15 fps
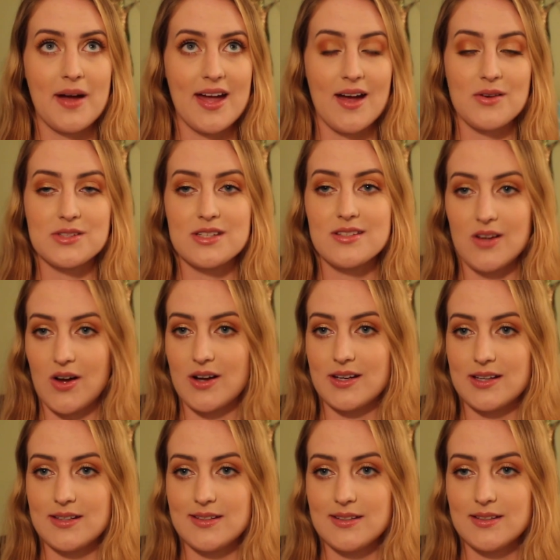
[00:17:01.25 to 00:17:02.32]
my house is
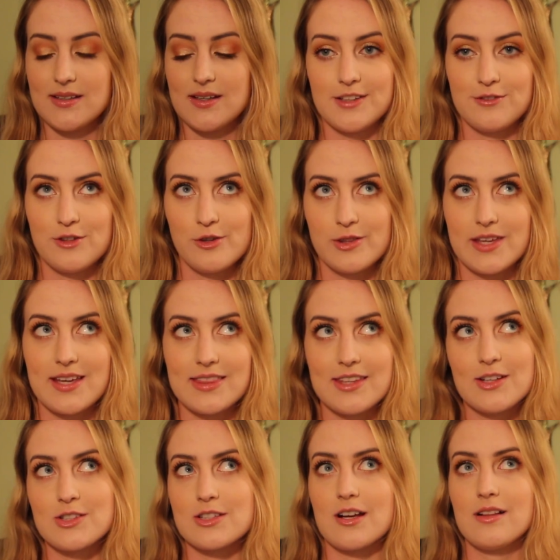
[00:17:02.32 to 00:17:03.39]
haunted, if you think
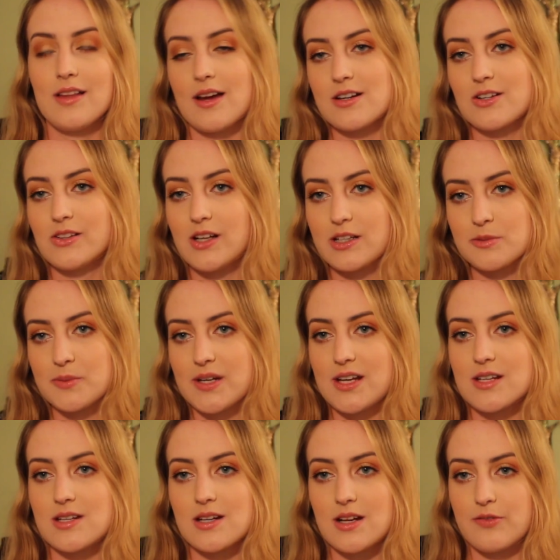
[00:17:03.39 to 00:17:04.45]
there's a logical
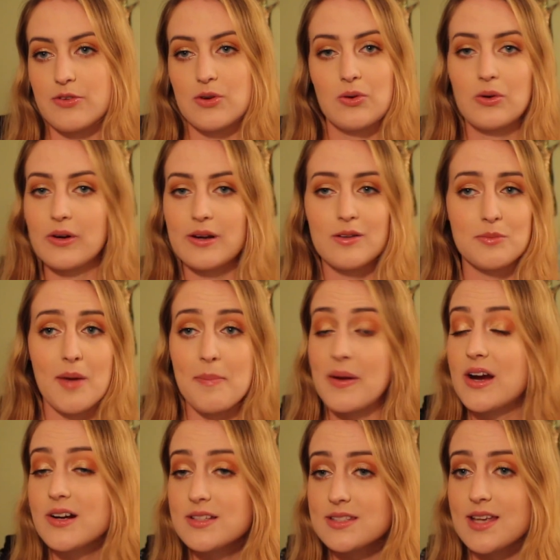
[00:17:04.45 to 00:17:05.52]
explanation, if you agree with my
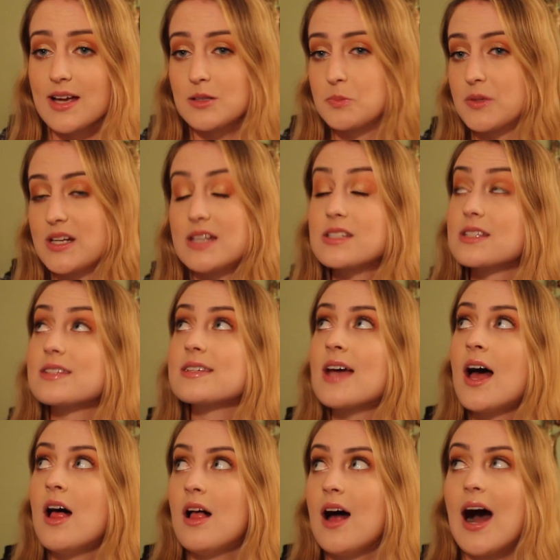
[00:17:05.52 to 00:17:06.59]
parents' explanations,
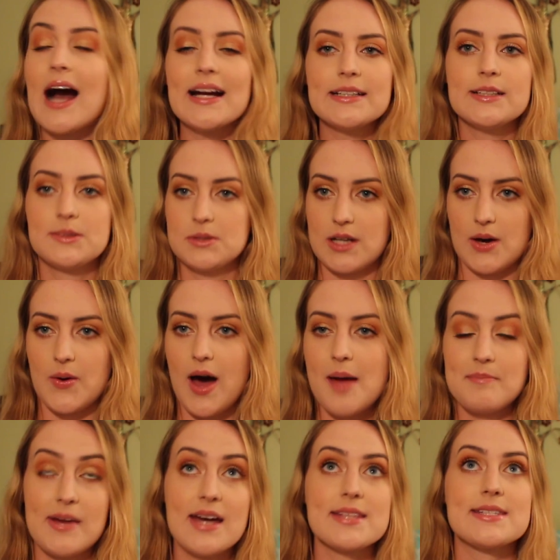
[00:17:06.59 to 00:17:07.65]
I don't know.
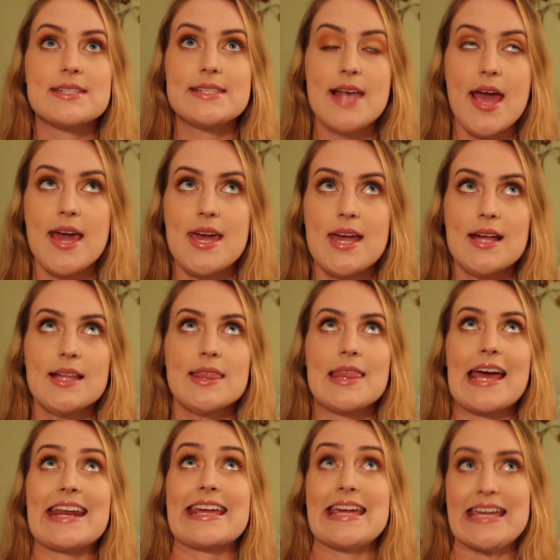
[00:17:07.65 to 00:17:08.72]
I'm not saying
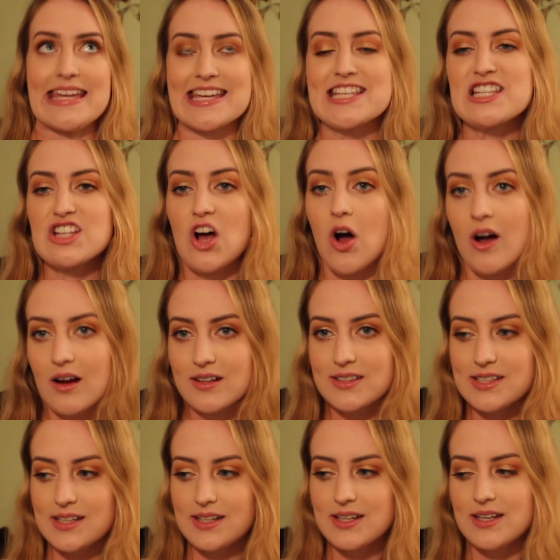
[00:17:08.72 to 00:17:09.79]
that it is
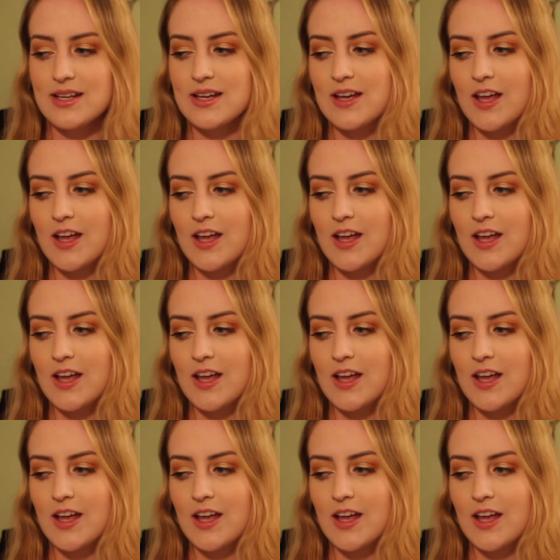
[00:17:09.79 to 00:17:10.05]
haunted,